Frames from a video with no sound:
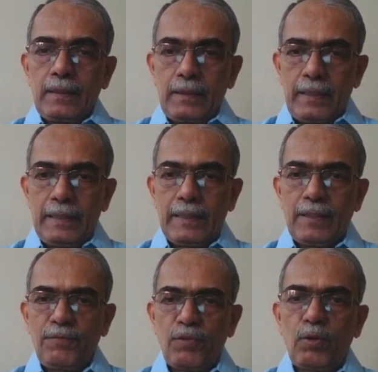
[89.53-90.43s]

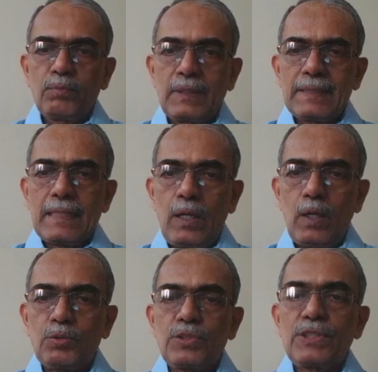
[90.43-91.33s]
Income from this
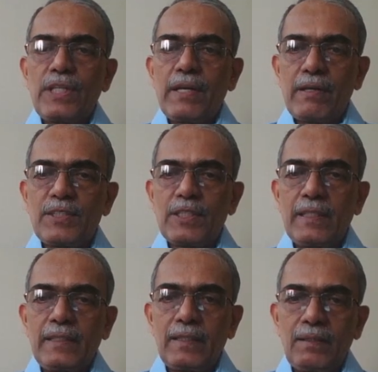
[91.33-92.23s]
house, say rental
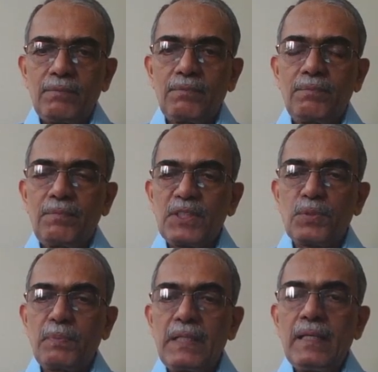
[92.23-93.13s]
income,
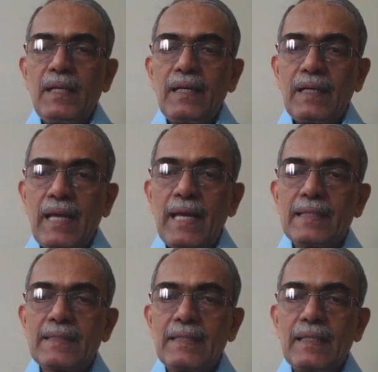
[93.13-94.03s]
must be
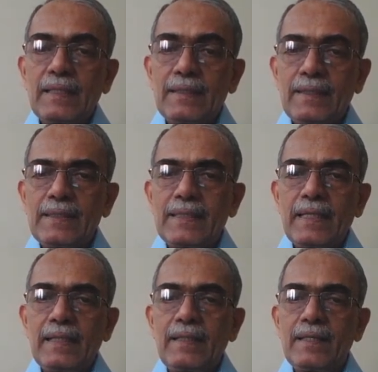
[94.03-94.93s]
taxed under this
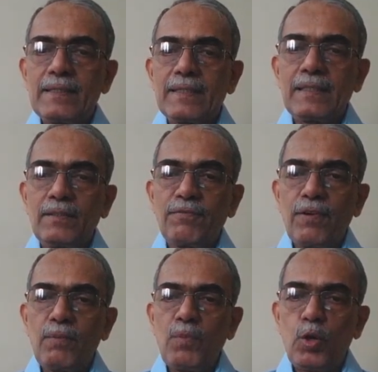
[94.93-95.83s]
head, that is income
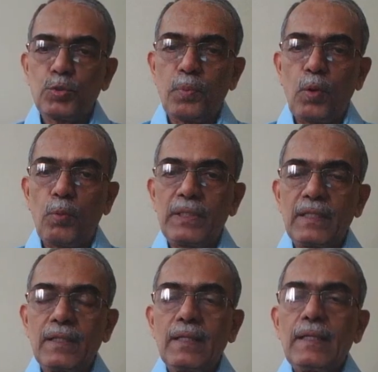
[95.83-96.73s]
from house
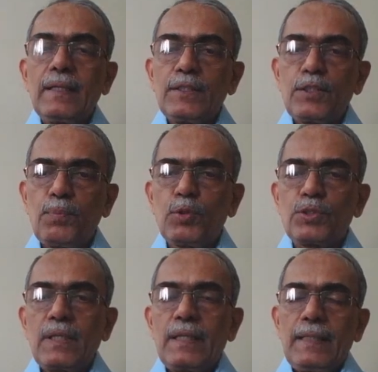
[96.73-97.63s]
property.
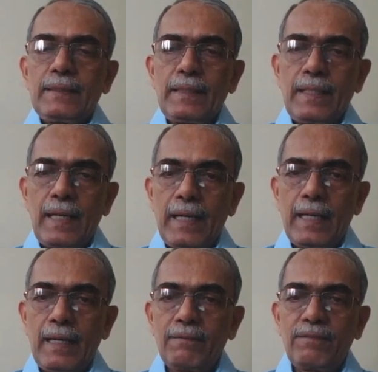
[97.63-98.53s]
Suppose, say I
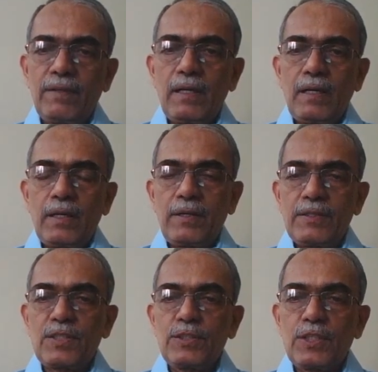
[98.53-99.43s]
have a
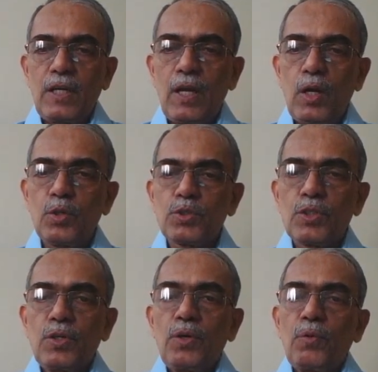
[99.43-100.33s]
residential
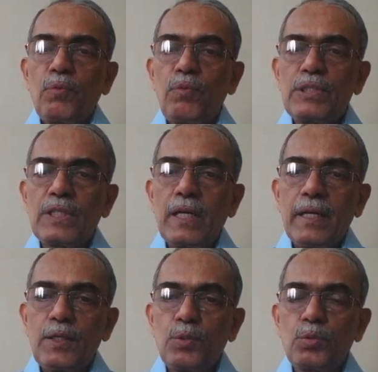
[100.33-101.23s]
house which
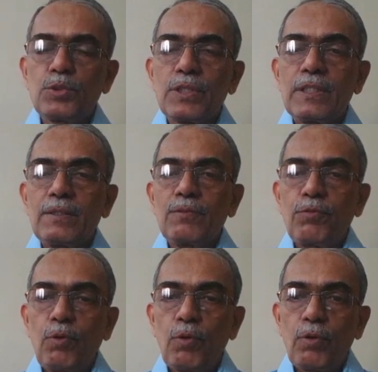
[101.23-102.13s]
I use it
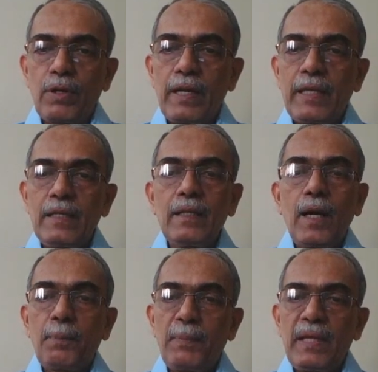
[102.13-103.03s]
for running
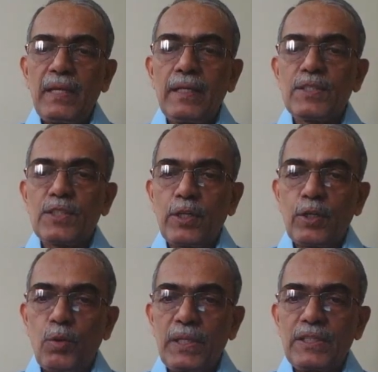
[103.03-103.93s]
a paying guest
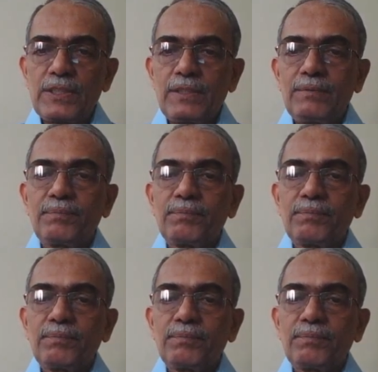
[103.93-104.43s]
accommodation.